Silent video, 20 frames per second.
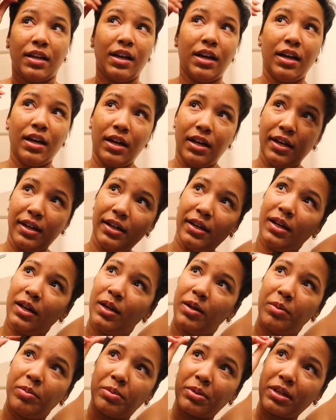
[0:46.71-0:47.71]

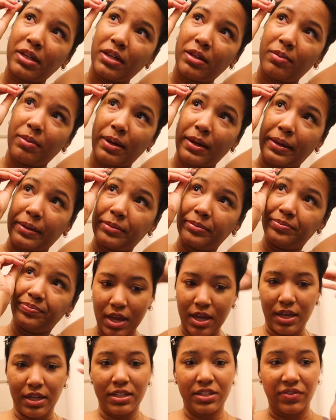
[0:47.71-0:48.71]
but anyway,
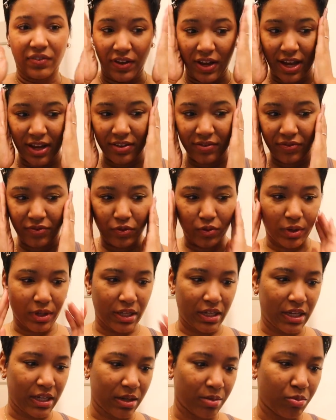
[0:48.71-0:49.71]
it's
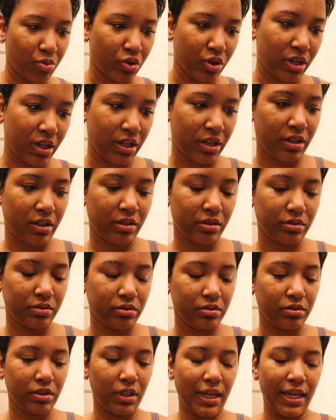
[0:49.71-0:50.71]
5.40 in the morning
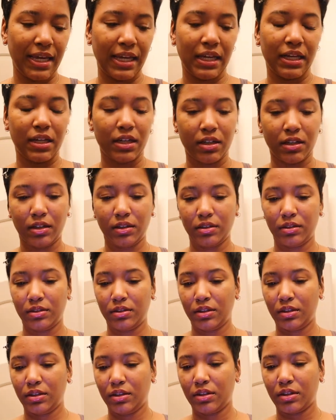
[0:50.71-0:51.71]
and
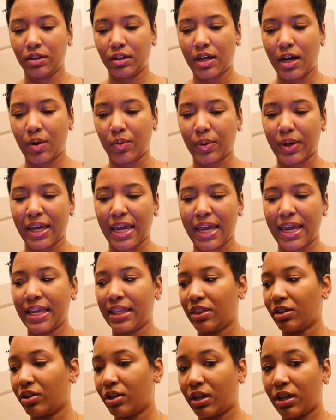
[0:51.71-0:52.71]
I work at
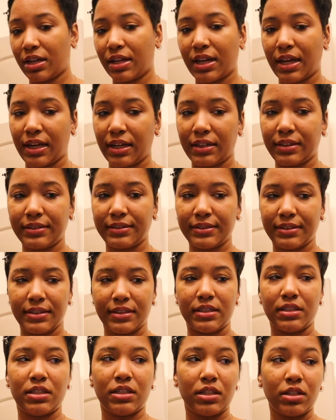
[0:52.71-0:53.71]
8.30 today.
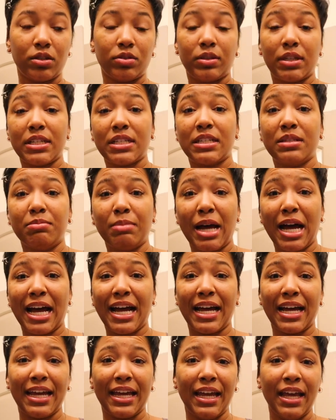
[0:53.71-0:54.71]
So this is
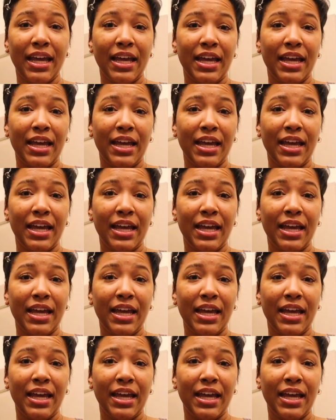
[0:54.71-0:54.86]
my